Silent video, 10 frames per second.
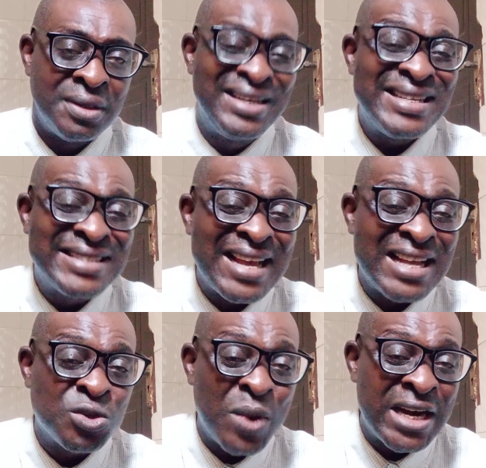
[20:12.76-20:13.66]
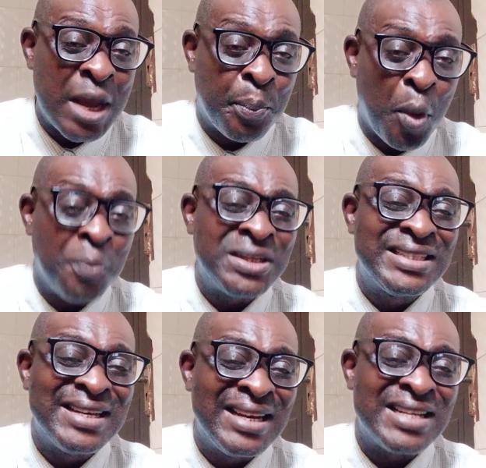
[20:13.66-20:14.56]
These days, when they publish
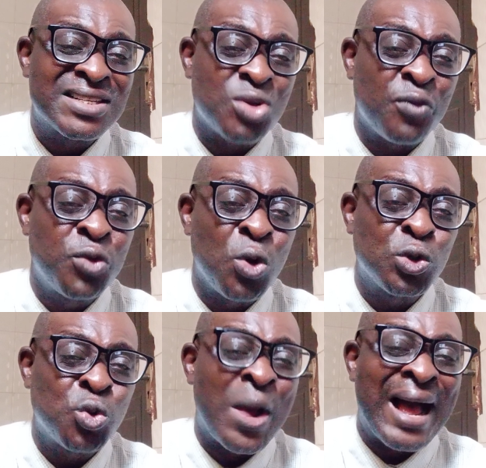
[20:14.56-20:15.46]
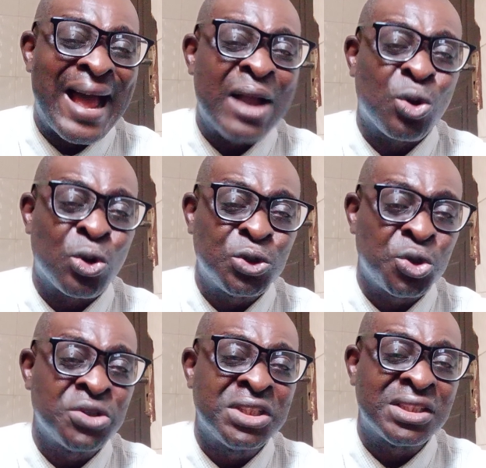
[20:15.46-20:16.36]
the list of those who are high court
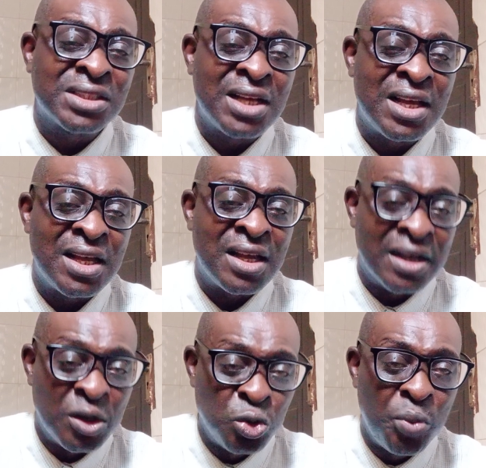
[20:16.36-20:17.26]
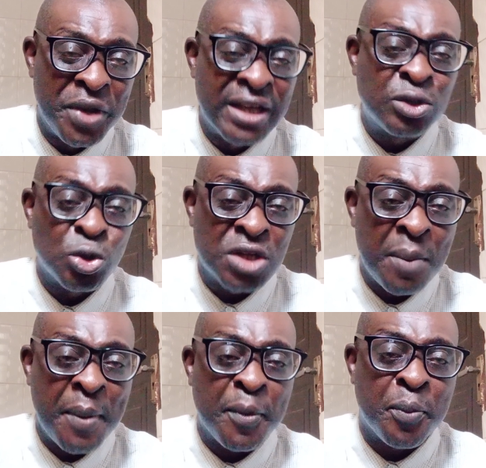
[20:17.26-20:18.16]
judges, you begin to
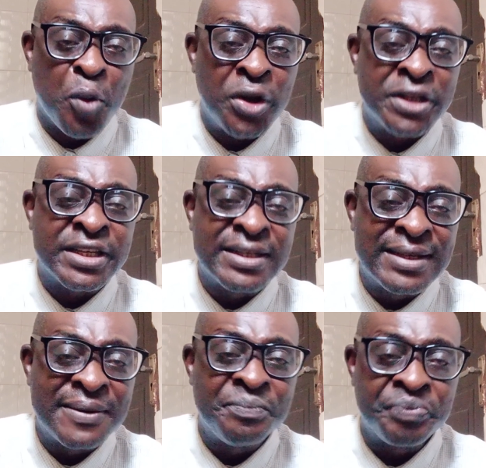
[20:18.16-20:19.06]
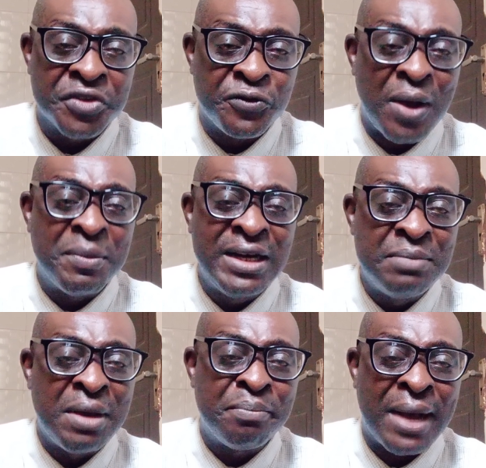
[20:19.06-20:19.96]
see people pointing family
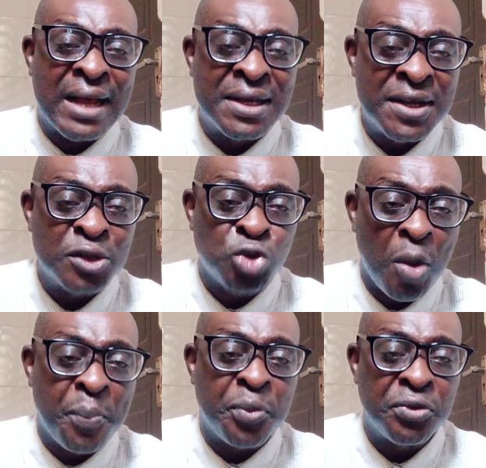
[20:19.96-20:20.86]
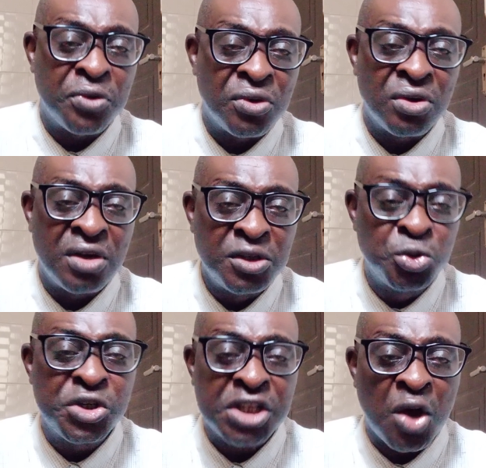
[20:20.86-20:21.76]
member, top
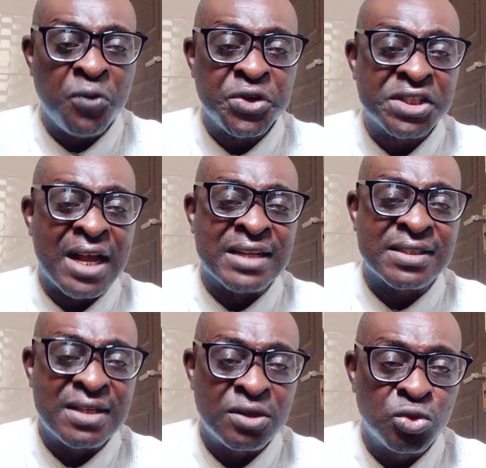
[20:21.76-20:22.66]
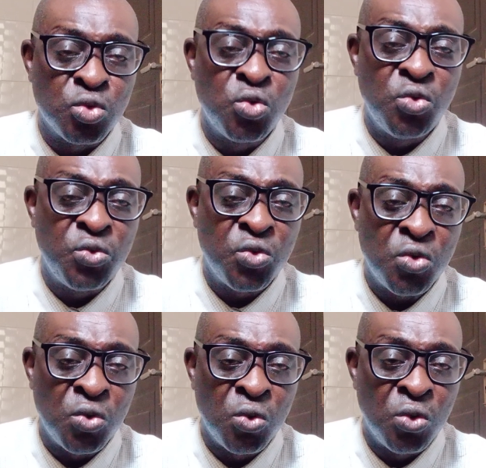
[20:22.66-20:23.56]
judicial officers through
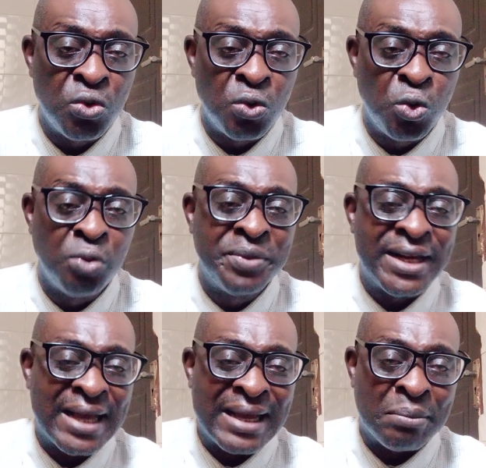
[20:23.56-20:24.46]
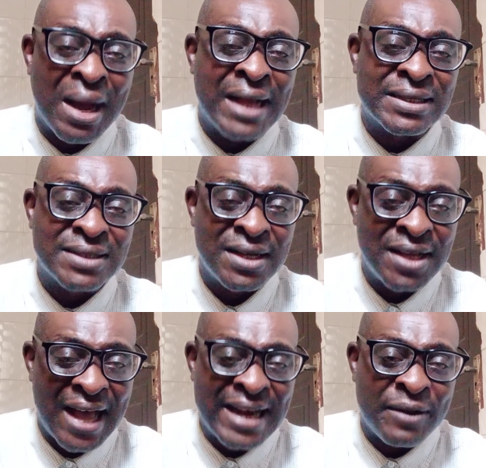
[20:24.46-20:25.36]
whom they emerge,
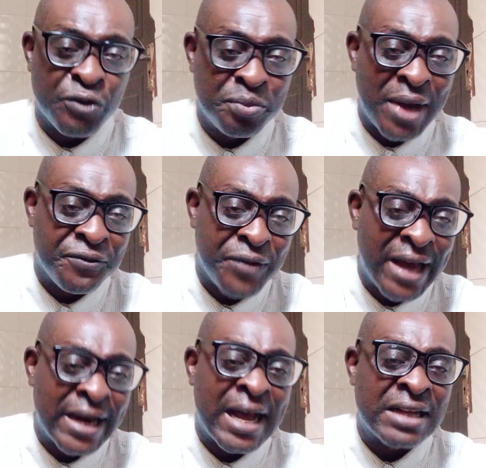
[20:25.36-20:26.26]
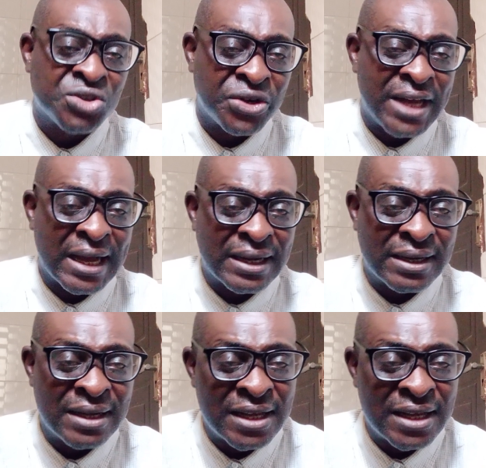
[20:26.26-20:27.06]
either from their fathers or their